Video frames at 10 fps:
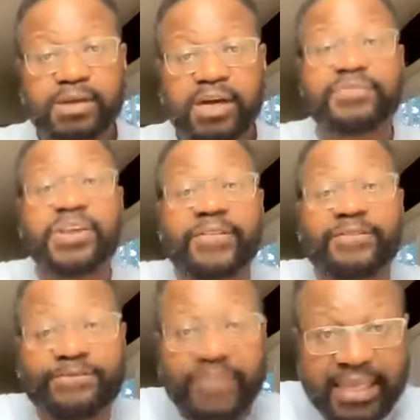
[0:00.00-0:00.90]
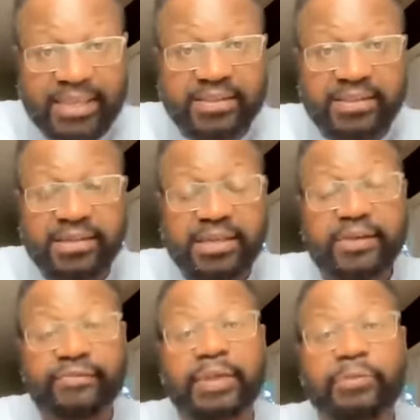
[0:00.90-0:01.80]
of their faith,
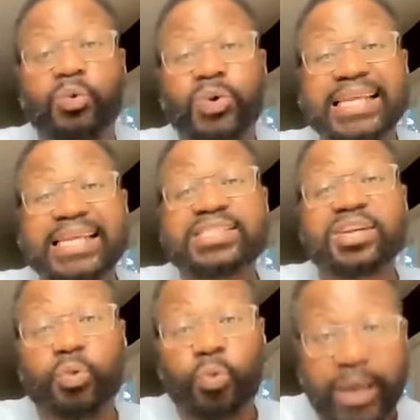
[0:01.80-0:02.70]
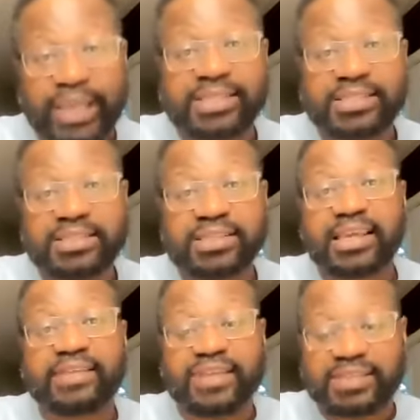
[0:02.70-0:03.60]
they were willing to wait
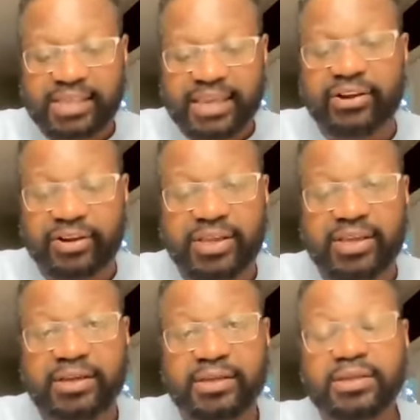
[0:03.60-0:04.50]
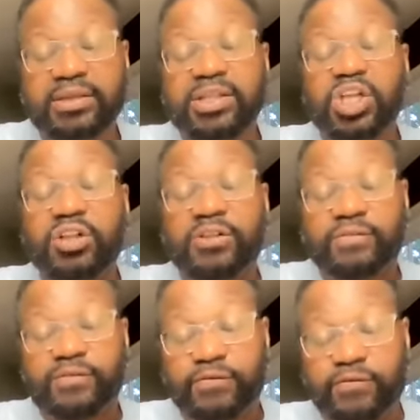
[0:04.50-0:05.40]
in this area
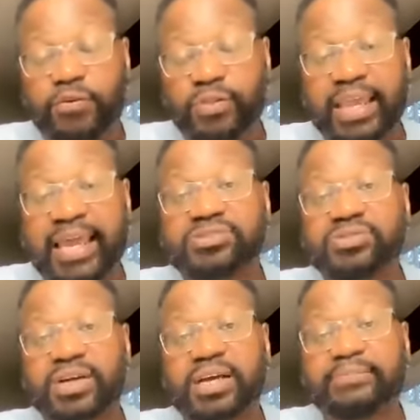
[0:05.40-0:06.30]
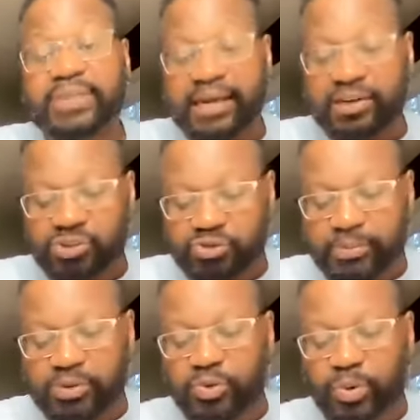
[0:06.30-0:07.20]
for the angel to come down and
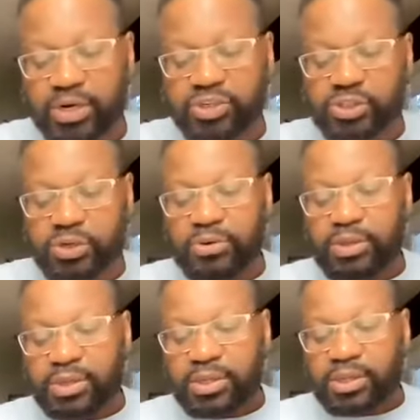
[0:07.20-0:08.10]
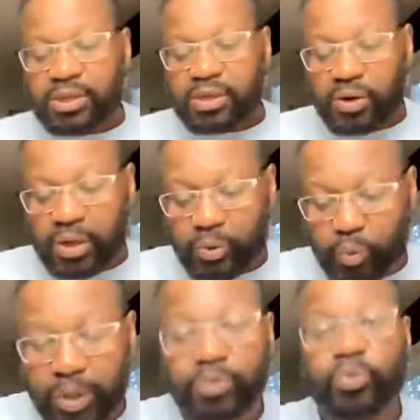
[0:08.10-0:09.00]
trouble the water. So,
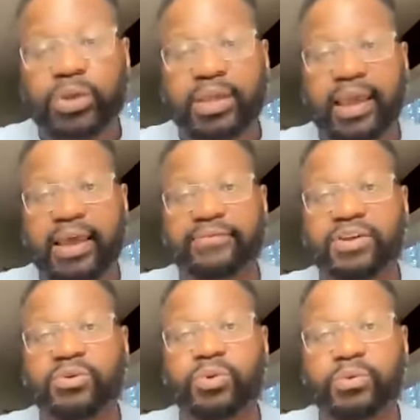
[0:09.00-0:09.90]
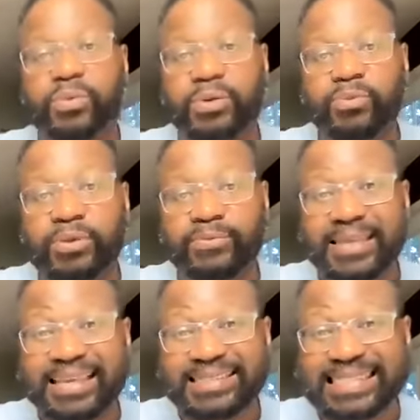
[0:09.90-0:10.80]
what we have here, what we
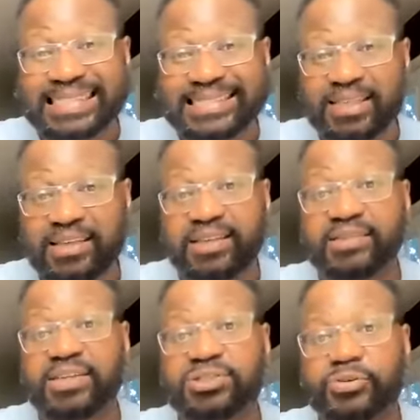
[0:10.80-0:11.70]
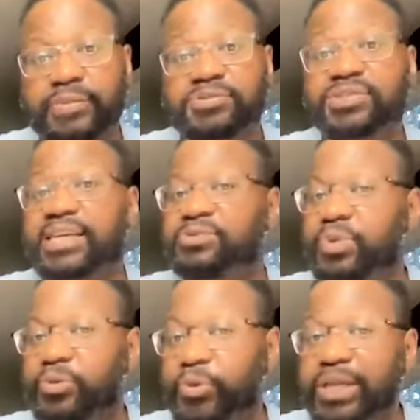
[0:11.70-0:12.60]
begin to see in these scriptures as
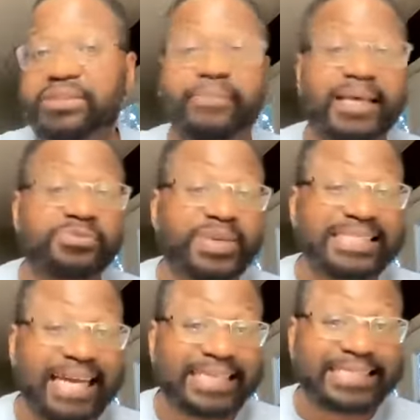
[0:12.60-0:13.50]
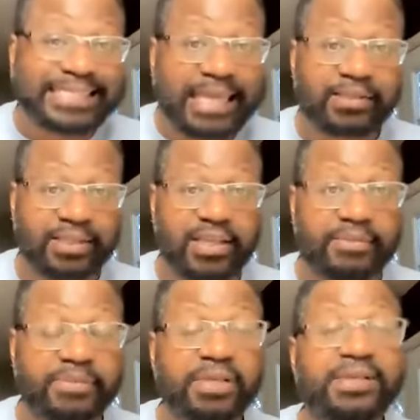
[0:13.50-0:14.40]
we read them, as we dissect
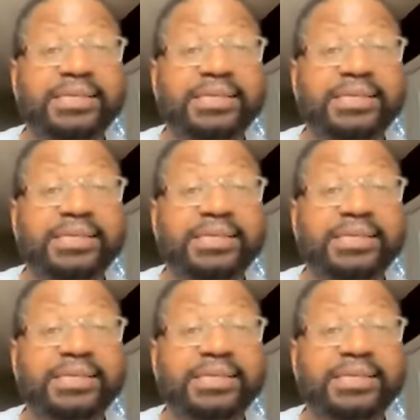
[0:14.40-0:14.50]
them,